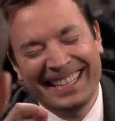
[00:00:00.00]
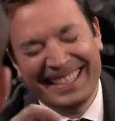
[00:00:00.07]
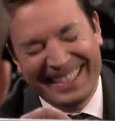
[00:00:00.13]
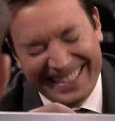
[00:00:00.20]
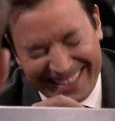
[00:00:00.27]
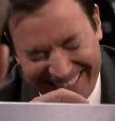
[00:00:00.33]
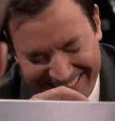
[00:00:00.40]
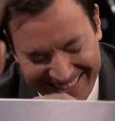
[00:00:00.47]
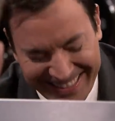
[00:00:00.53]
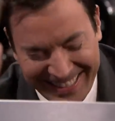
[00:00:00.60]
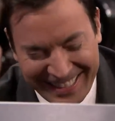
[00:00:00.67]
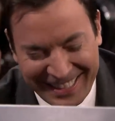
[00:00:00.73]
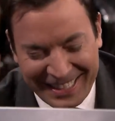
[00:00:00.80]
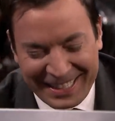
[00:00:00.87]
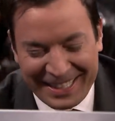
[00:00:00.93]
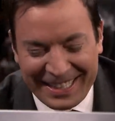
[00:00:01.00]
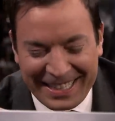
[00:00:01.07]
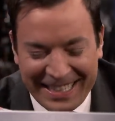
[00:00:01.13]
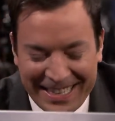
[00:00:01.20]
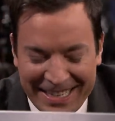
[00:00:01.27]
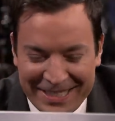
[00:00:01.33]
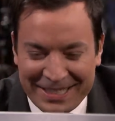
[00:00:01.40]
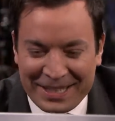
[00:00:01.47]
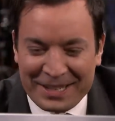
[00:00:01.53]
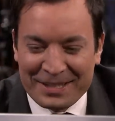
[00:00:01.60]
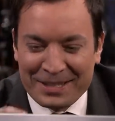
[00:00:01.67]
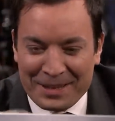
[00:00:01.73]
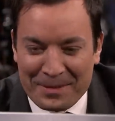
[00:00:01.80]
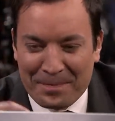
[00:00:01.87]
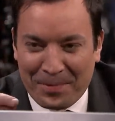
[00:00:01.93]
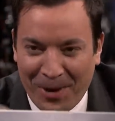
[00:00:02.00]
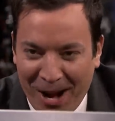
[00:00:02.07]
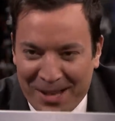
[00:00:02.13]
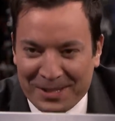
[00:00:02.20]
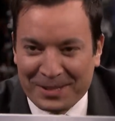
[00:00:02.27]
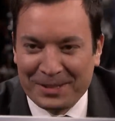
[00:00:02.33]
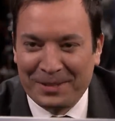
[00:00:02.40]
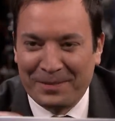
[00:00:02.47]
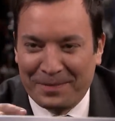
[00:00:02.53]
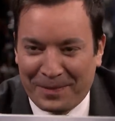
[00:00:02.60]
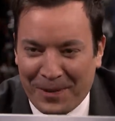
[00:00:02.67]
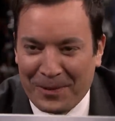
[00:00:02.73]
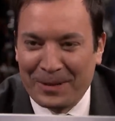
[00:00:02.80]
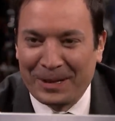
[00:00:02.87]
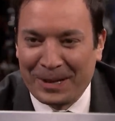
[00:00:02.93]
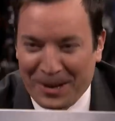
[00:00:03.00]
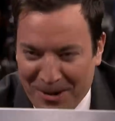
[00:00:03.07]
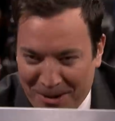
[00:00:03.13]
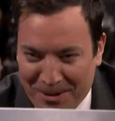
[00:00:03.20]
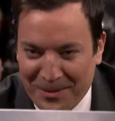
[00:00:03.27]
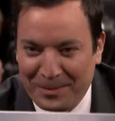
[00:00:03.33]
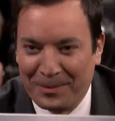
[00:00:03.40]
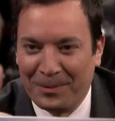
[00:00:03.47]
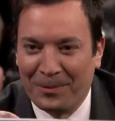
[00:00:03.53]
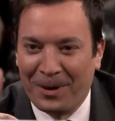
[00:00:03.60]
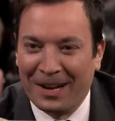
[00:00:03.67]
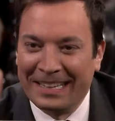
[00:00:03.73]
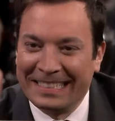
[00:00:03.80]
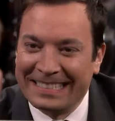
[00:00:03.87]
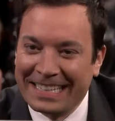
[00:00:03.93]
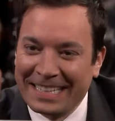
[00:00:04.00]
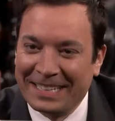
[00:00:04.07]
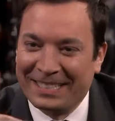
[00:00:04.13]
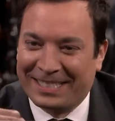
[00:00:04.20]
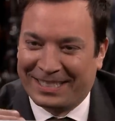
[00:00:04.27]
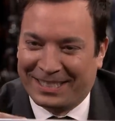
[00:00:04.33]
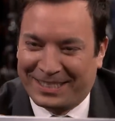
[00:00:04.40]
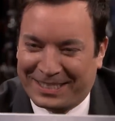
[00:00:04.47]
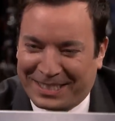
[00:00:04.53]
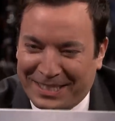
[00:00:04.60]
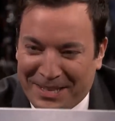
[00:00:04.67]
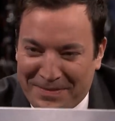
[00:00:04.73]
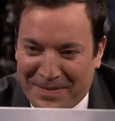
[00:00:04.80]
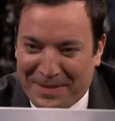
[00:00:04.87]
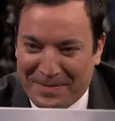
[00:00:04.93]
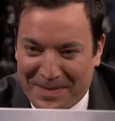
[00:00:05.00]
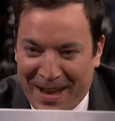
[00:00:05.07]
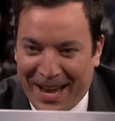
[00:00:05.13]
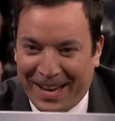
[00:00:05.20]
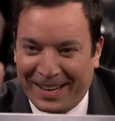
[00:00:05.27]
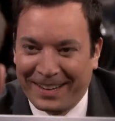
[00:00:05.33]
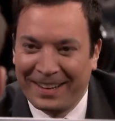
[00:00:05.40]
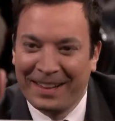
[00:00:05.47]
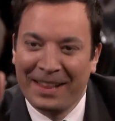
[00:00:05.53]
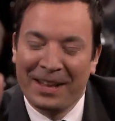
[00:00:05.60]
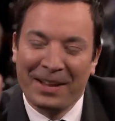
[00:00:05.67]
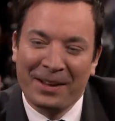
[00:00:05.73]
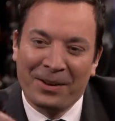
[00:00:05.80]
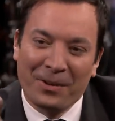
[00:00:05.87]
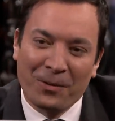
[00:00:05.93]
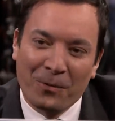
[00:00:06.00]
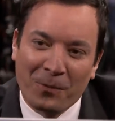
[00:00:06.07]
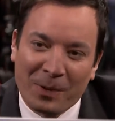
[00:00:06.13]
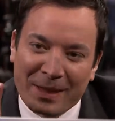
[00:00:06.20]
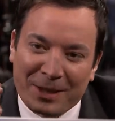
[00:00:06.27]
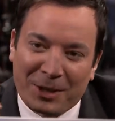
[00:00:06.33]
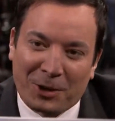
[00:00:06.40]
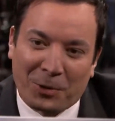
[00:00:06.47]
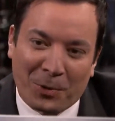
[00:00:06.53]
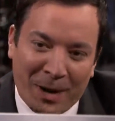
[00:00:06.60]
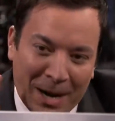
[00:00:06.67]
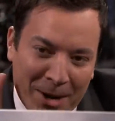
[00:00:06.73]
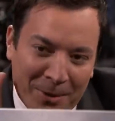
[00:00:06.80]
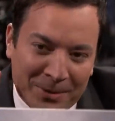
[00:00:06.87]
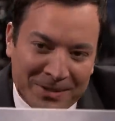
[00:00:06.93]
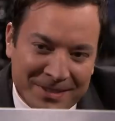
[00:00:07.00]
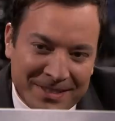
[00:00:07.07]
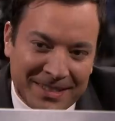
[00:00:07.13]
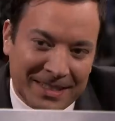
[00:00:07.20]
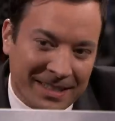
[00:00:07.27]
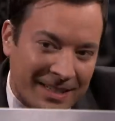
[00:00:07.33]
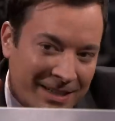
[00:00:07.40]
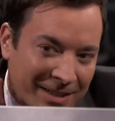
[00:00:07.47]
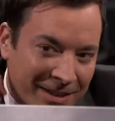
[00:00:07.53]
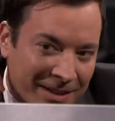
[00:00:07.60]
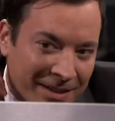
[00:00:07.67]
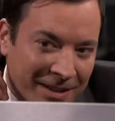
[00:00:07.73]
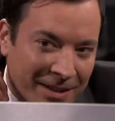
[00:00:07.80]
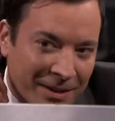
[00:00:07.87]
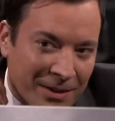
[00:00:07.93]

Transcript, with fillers: on it. E.T. is in the process of phoning home while he's in a sleeping bag with crowns? Crowns on it.